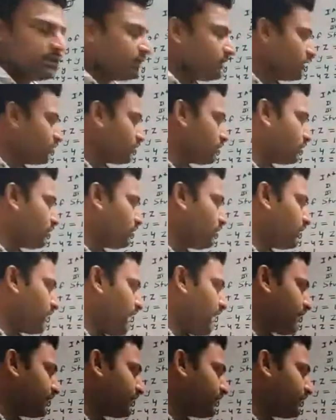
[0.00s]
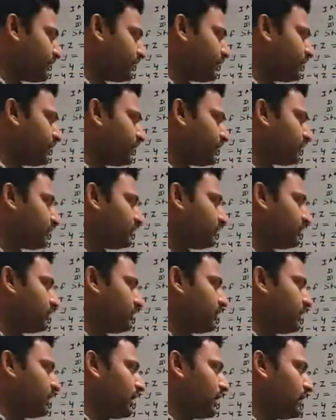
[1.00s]
So our x is this,
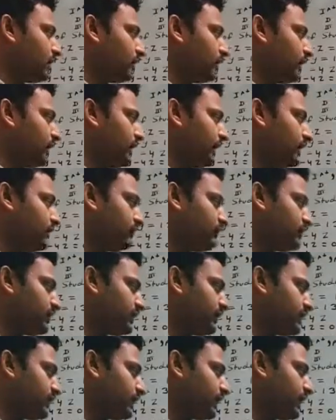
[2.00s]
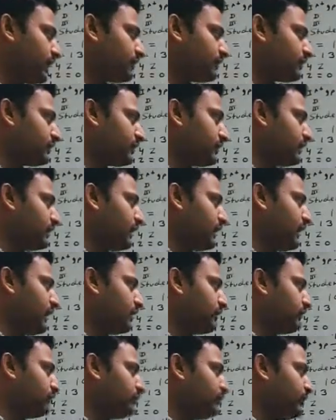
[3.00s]
and our A inverse is this, and
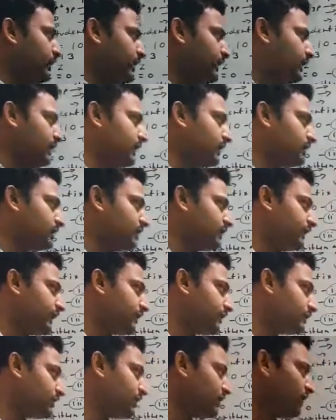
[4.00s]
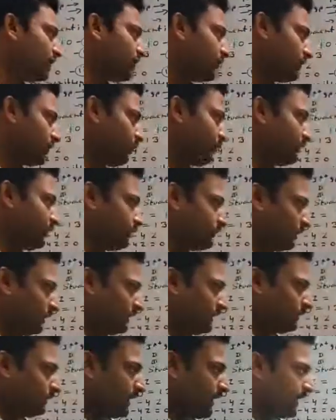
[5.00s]
our B is this. Now we'll
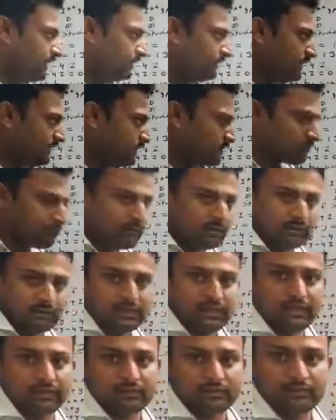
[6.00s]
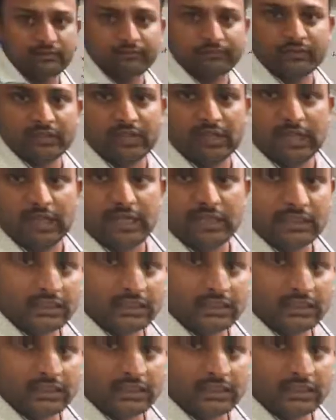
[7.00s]
multiply this with this and